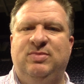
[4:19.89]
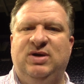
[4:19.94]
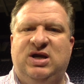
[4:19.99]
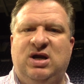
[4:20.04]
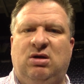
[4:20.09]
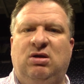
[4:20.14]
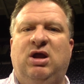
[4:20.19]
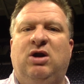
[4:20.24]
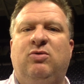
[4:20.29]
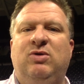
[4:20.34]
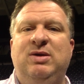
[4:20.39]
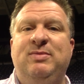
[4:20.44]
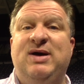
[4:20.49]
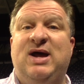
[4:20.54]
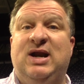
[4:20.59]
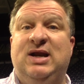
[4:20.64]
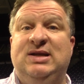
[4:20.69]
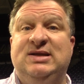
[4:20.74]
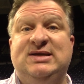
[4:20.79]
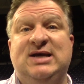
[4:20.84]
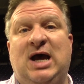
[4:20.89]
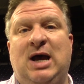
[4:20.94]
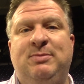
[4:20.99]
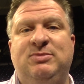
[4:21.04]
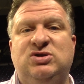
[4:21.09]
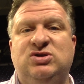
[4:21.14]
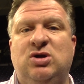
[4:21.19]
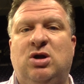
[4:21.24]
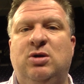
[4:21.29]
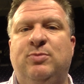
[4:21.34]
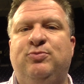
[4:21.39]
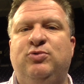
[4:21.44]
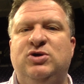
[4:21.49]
but Carolina rebounded it in time and started